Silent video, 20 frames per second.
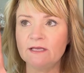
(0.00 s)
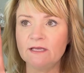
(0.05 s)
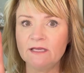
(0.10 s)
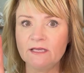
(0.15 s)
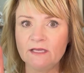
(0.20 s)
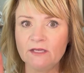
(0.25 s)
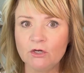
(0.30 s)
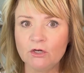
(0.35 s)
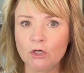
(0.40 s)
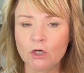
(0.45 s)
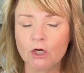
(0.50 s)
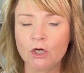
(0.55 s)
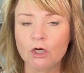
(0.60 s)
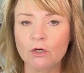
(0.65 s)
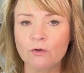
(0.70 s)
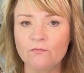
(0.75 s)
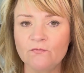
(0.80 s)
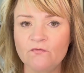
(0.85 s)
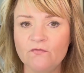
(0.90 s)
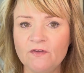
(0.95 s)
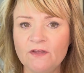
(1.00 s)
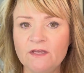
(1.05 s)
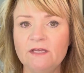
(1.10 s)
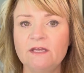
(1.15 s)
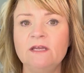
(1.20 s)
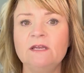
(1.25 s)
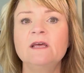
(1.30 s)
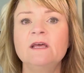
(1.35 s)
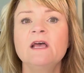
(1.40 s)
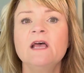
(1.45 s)
in her
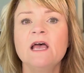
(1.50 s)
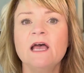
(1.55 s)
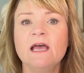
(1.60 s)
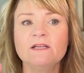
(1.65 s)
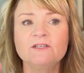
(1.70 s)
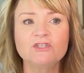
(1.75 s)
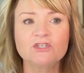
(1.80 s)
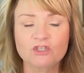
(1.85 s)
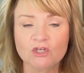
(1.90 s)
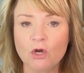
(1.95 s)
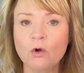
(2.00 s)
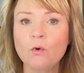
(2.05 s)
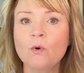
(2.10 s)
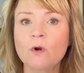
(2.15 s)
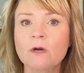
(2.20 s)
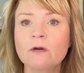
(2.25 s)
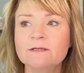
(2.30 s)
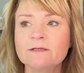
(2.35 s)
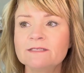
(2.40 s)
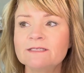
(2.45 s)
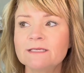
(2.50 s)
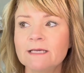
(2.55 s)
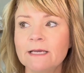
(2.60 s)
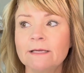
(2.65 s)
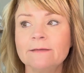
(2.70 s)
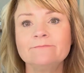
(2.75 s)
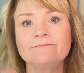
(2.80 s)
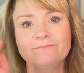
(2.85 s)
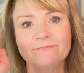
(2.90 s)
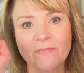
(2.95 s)
feed and show her and
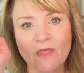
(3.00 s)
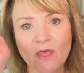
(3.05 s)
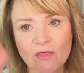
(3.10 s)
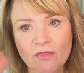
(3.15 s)
say,